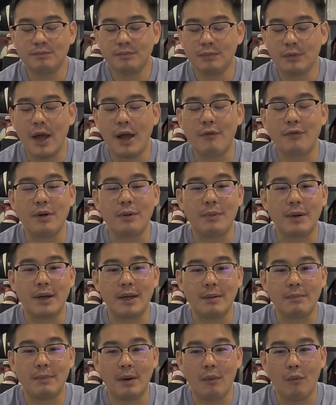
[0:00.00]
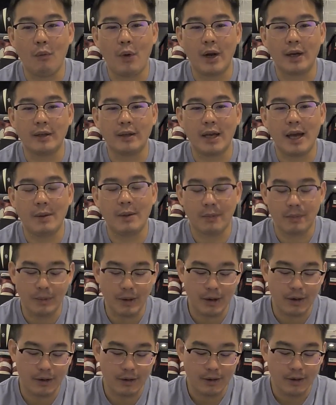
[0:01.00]
Everybody but one type of
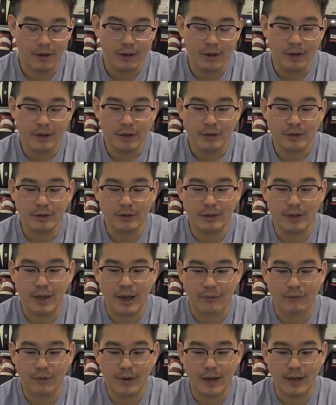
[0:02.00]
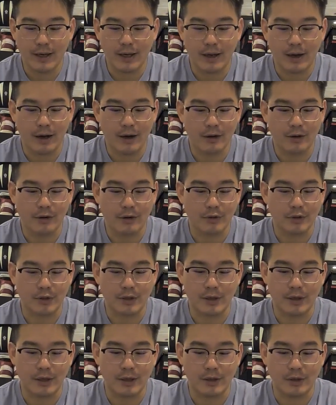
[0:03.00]
player. So the athletic uncle is
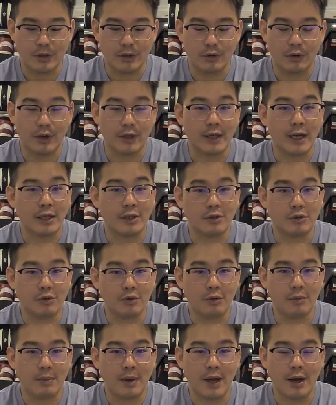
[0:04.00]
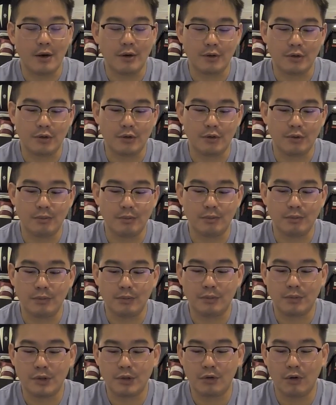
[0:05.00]
going to enjoy that Zoom Air, Zoom
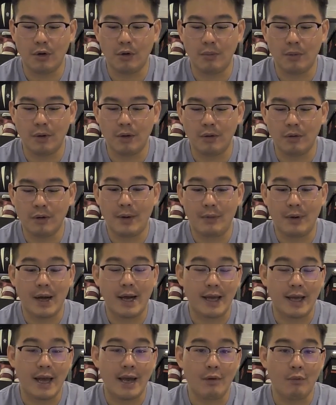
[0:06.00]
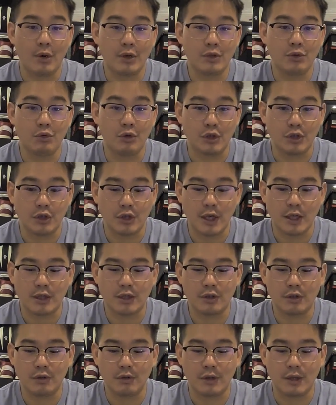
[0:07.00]
Strobo. Again, once you
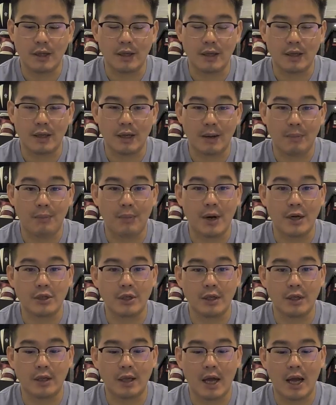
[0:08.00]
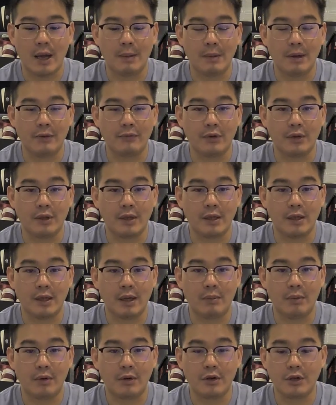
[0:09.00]
adjust to the compression timing for the
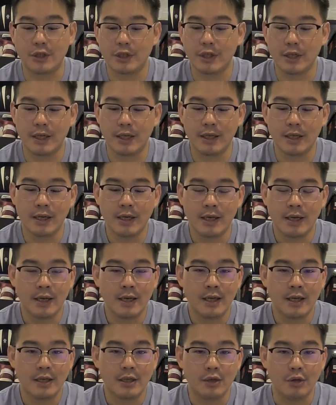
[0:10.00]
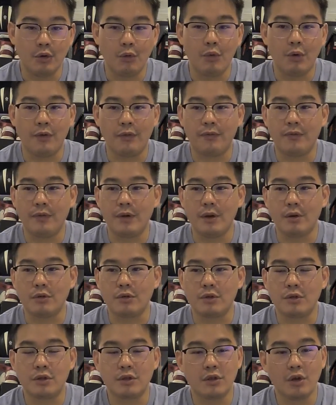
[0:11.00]
double cushioning, you will feel
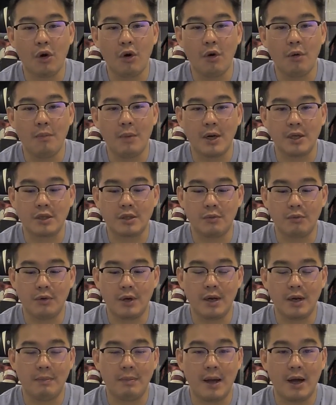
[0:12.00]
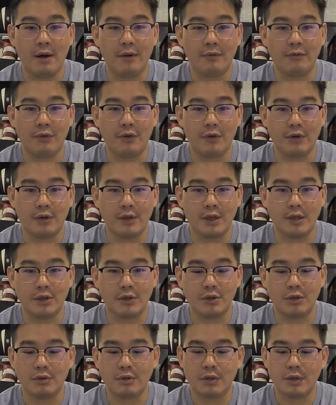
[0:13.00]
so much rebound for these
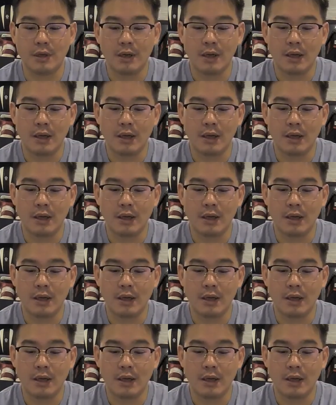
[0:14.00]
shoes.